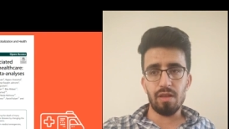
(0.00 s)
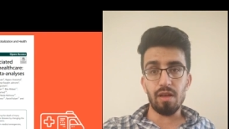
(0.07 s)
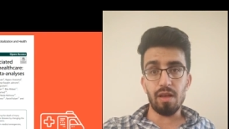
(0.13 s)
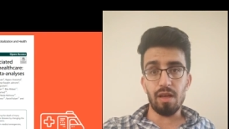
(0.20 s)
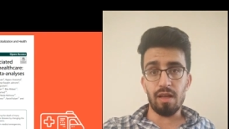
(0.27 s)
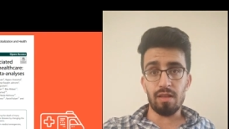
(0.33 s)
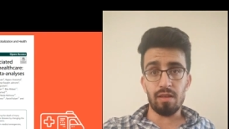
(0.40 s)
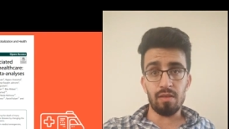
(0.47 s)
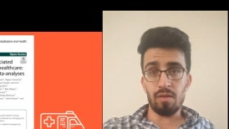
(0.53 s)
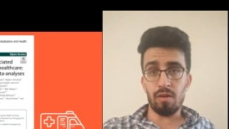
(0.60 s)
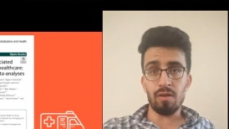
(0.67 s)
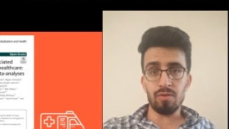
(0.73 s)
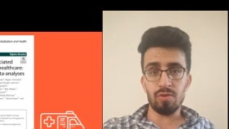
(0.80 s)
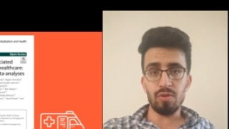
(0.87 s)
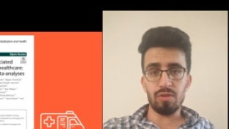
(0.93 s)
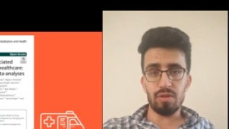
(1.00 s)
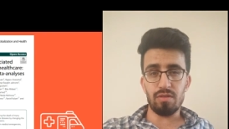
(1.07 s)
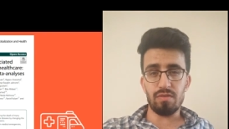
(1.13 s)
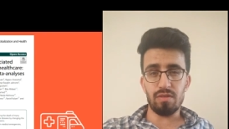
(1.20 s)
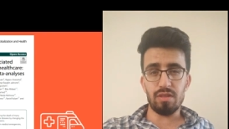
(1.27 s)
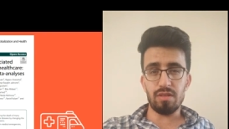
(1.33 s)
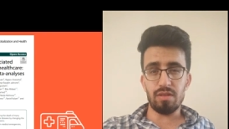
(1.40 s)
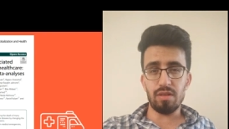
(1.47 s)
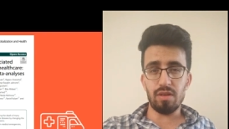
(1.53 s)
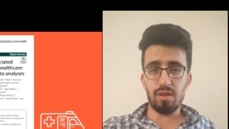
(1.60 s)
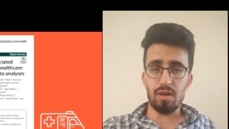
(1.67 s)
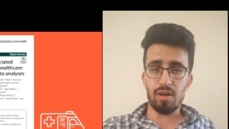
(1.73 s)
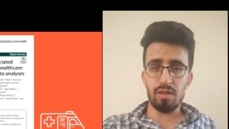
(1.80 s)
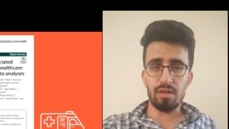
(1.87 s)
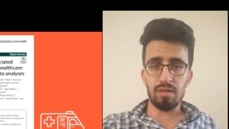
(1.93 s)
And also there were
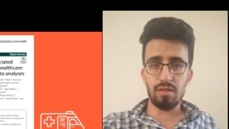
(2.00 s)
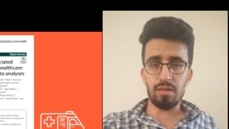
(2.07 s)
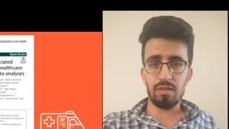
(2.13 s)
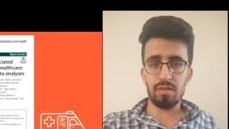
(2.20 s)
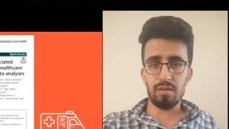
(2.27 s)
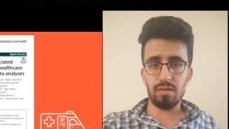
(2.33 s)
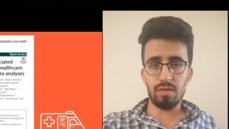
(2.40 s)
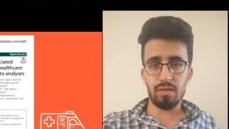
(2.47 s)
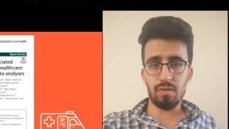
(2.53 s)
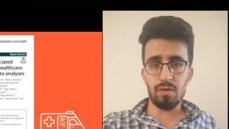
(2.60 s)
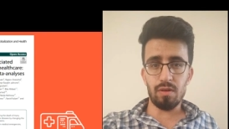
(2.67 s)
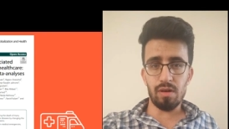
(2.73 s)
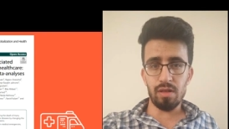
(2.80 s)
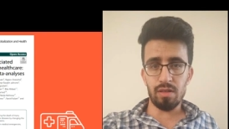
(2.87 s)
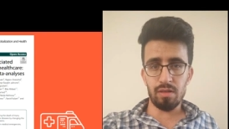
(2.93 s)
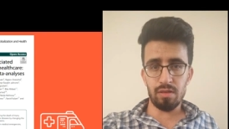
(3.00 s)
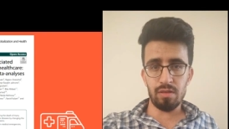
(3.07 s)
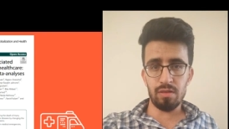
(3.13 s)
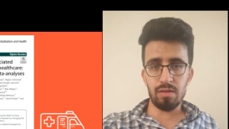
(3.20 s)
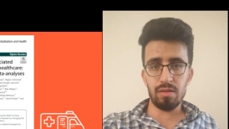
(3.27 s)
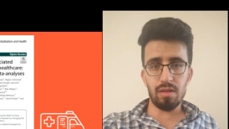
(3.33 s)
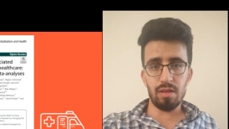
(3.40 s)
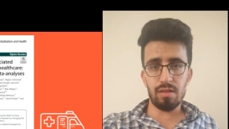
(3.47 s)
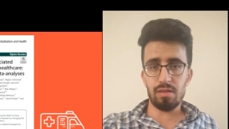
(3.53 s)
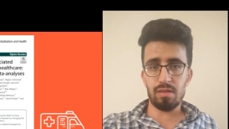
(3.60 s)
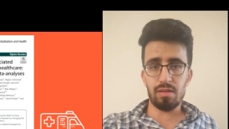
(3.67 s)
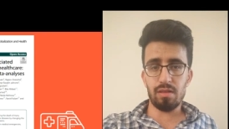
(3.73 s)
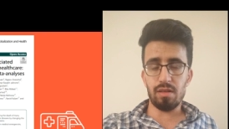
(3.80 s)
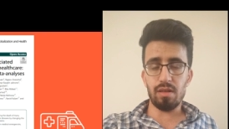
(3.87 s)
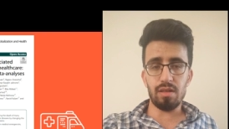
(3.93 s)
other co-authors that
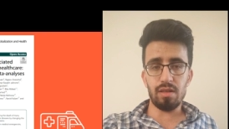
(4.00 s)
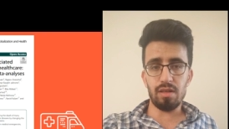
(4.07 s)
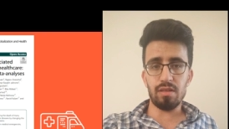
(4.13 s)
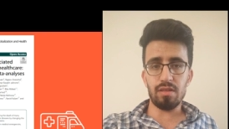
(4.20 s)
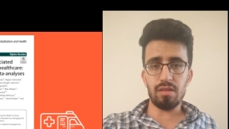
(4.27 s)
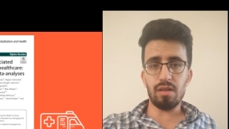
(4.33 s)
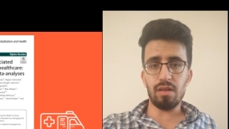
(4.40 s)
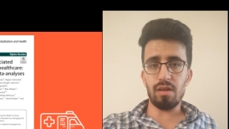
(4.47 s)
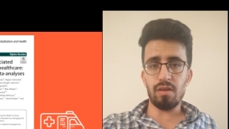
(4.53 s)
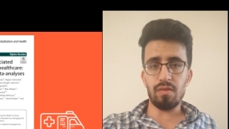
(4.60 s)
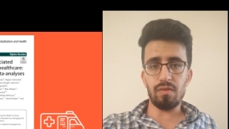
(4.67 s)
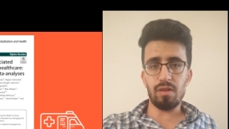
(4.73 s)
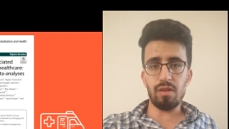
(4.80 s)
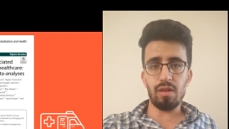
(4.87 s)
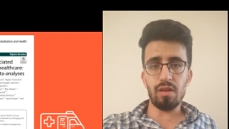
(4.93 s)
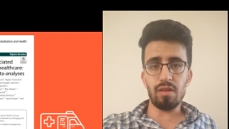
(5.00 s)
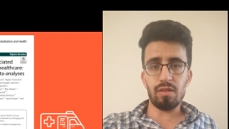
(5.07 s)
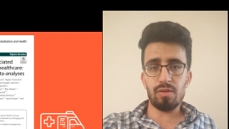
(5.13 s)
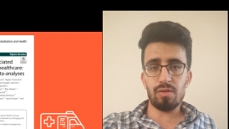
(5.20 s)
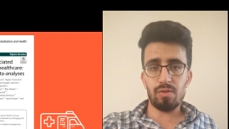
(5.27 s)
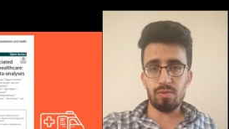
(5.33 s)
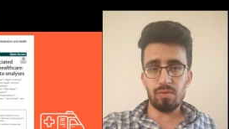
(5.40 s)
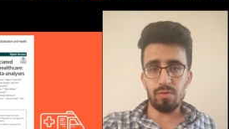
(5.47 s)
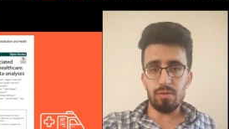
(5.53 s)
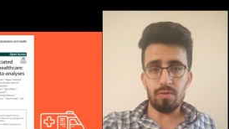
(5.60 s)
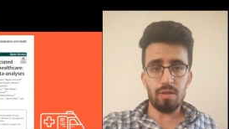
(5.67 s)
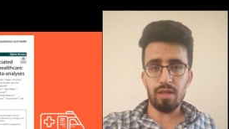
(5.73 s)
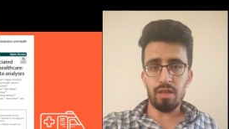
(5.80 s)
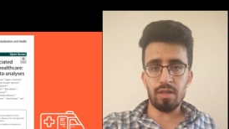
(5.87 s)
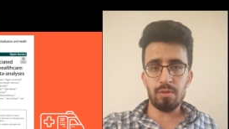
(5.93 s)
here I would like
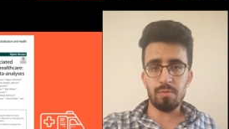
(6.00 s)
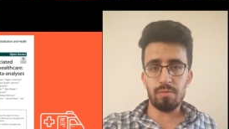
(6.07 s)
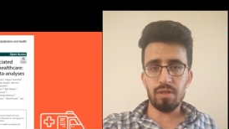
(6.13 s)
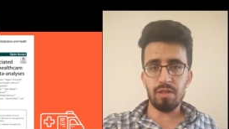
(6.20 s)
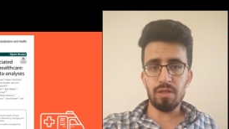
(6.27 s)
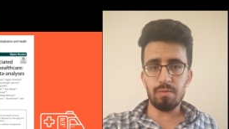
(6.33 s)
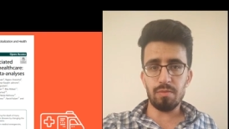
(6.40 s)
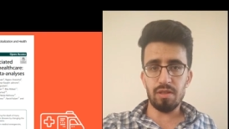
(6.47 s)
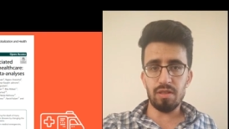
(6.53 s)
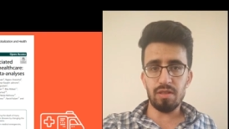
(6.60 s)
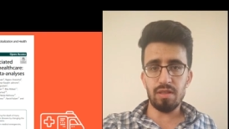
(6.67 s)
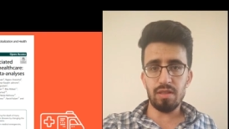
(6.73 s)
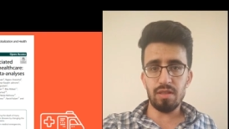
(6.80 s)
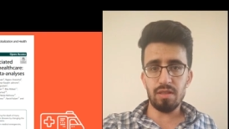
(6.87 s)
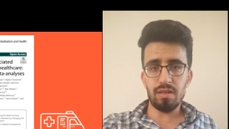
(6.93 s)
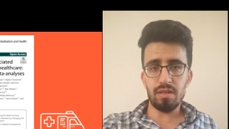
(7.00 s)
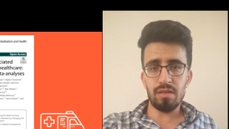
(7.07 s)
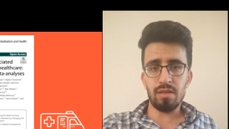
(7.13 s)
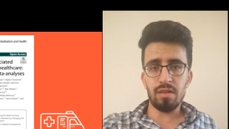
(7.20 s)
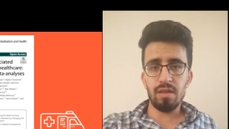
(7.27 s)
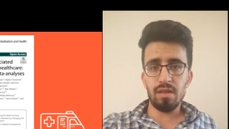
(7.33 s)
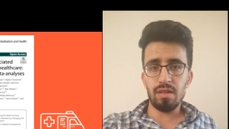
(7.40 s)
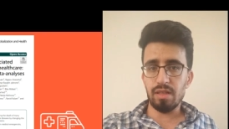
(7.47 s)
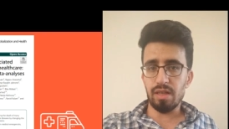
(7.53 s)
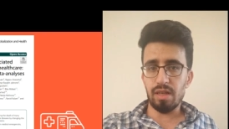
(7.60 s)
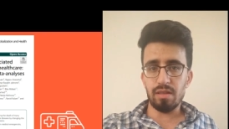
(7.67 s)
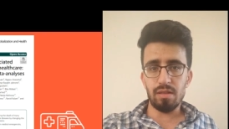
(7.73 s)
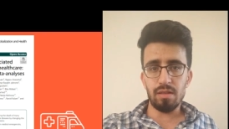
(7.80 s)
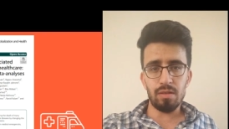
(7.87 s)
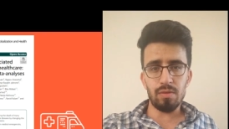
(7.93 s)
to express my sincere
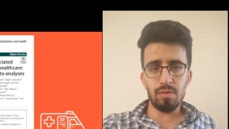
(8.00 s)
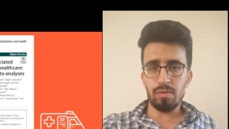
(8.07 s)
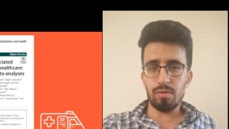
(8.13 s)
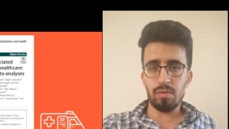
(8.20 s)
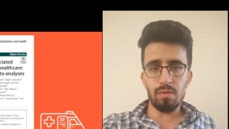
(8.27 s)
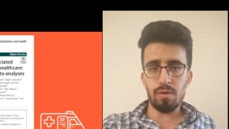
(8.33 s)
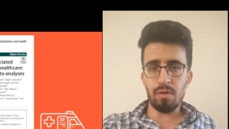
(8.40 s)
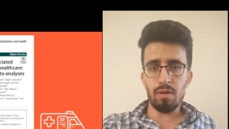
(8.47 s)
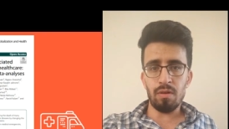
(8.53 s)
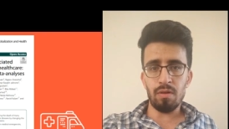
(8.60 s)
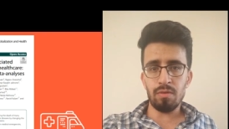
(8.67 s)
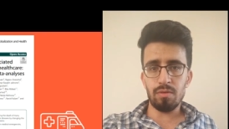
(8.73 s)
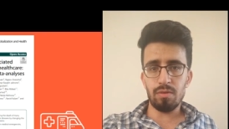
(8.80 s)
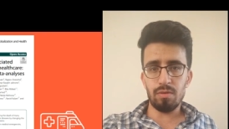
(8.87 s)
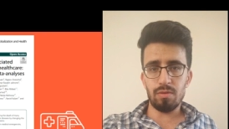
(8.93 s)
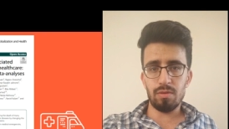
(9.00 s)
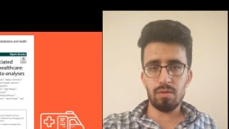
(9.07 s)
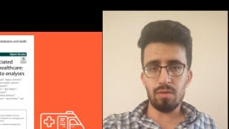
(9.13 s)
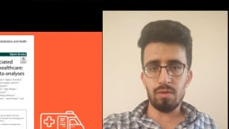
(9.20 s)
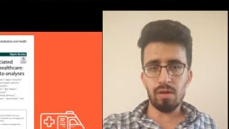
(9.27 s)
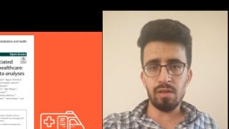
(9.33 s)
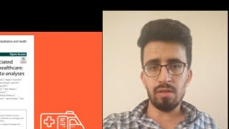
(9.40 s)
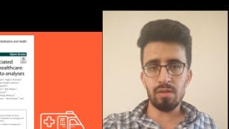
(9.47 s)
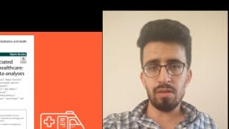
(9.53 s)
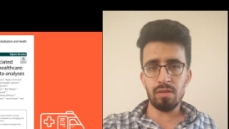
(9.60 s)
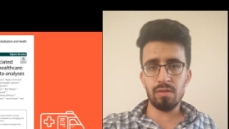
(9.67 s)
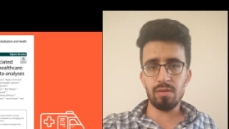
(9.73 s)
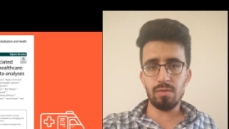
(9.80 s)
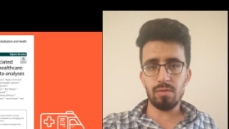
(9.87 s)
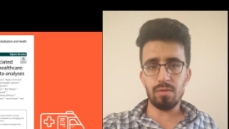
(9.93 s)
gratitude to all those
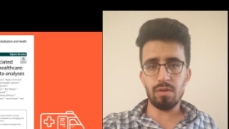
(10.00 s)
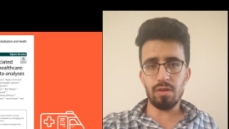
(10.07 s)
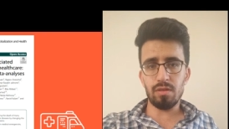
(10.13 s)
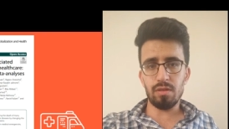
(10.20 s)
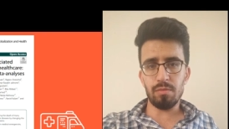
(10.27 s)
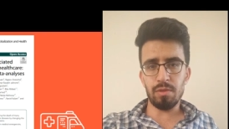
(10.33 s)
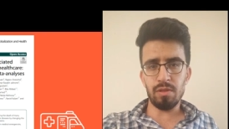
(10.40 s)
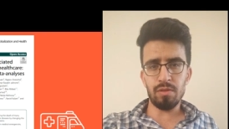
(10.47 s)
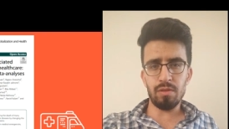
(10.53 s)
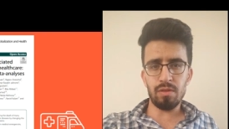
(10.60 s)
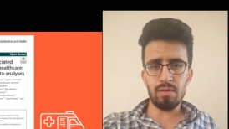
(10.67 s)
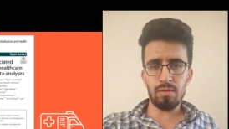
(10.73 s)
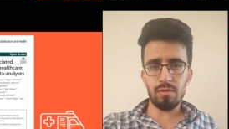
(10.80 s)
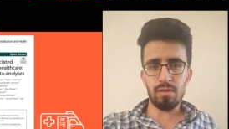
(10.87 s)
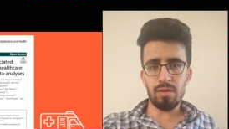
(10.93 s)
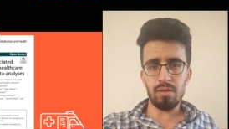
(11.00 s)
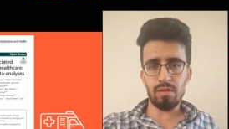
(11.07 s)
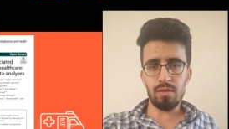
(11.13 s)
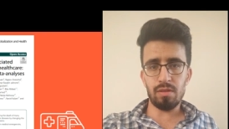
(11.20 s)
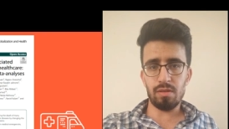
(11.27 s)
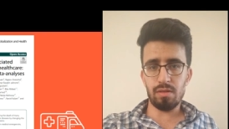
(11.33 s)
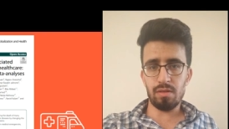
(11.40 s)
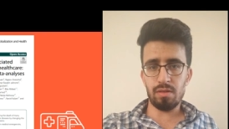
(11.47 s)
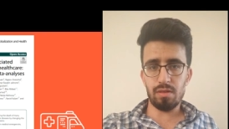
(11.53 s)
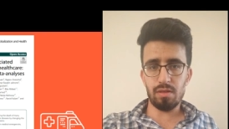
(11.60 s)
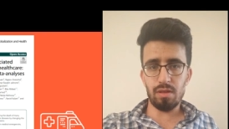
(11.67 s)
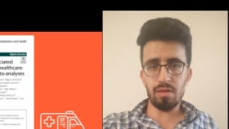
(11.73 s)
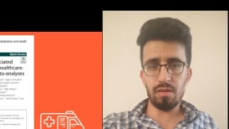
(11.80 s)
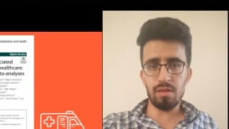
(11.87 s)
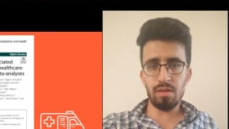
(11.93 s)
co-authors who contributed to this
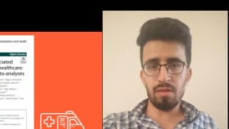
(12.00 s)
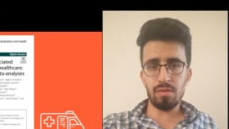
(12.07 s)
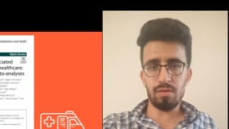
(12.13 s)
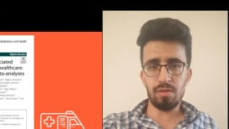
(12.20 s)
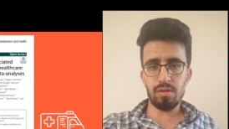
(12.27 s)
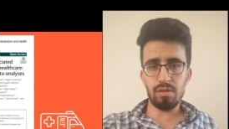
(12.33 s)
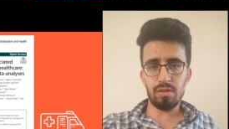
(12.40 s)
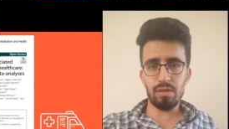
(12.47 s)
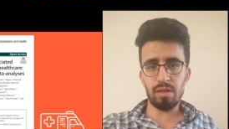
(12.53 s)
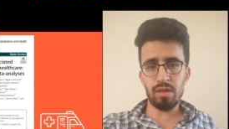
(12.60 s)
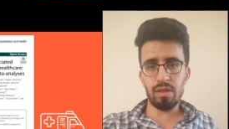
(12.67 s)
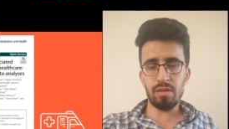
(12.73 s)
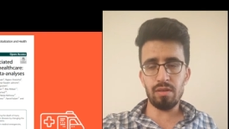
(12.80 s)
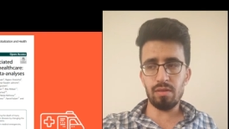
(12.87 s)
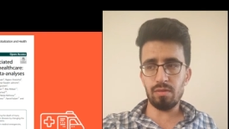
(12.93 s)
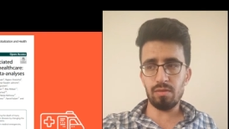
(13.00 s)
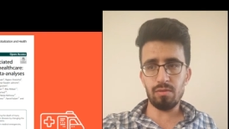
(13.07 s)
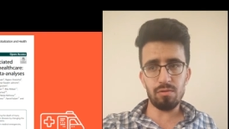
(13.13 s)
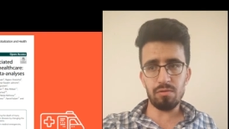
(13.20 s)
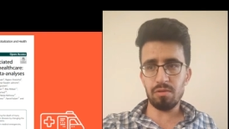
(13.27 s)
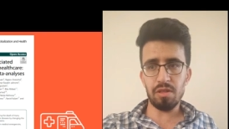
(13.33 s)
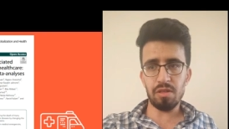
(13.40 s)
study, to